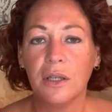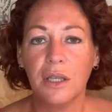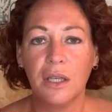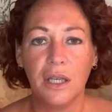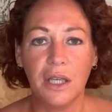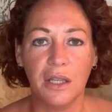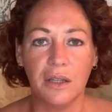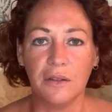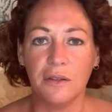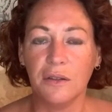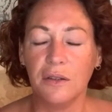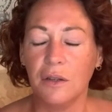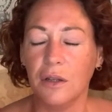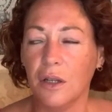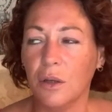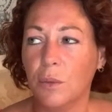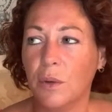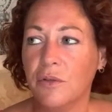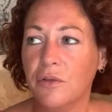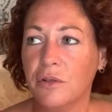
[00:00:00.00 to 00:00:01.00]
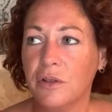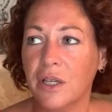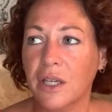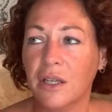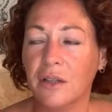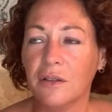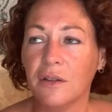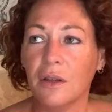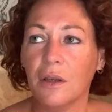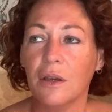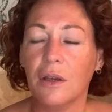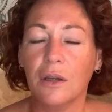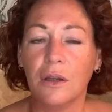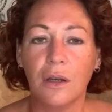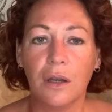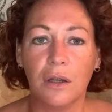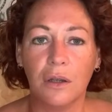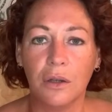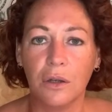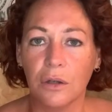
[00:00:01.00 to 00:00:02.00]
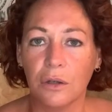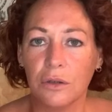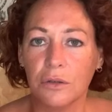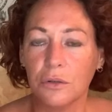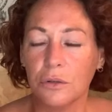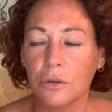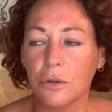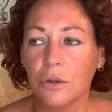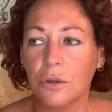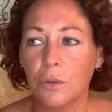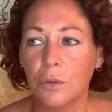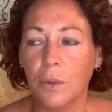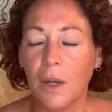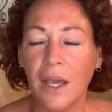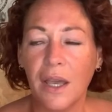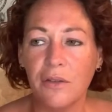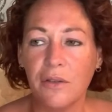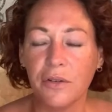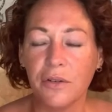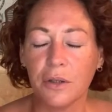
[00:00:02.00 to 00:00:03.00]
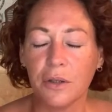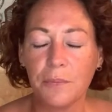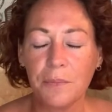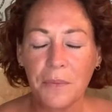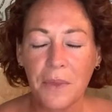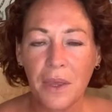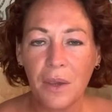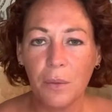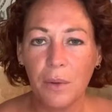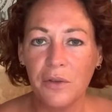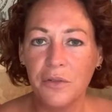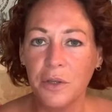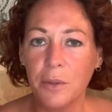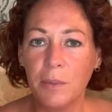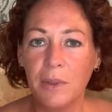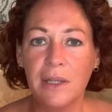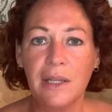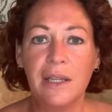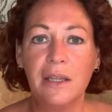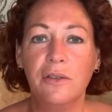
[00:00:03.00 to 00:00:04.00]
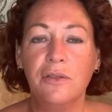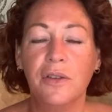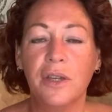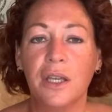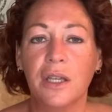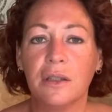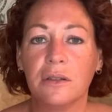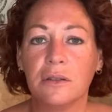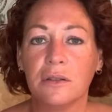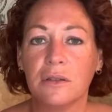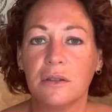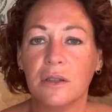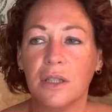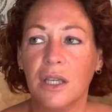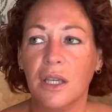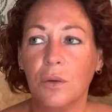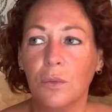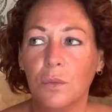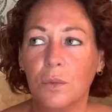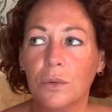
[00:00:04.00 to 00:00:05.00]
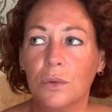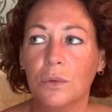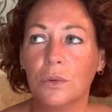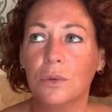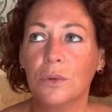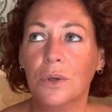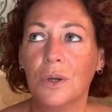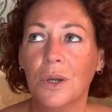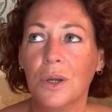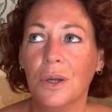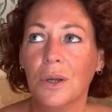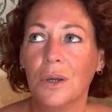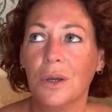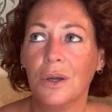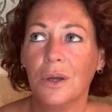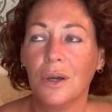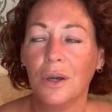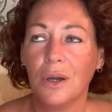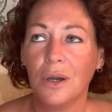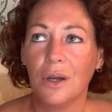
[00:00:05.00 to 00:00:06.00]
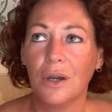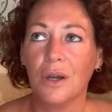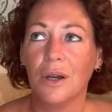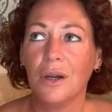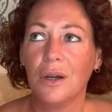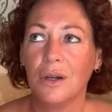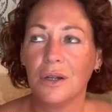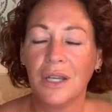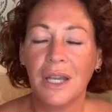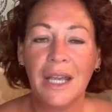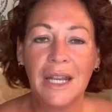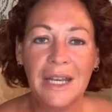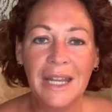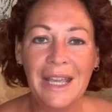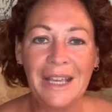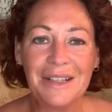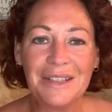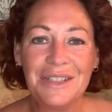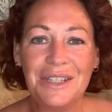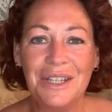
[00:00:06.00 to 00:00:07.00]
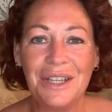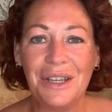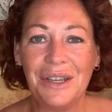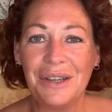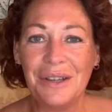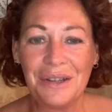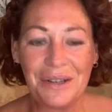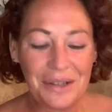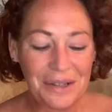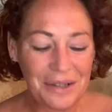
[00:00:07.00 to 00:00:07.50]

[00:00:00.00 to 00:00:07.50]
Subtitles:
is, you know, whether it is a god or whatever you believe in, it will connect you.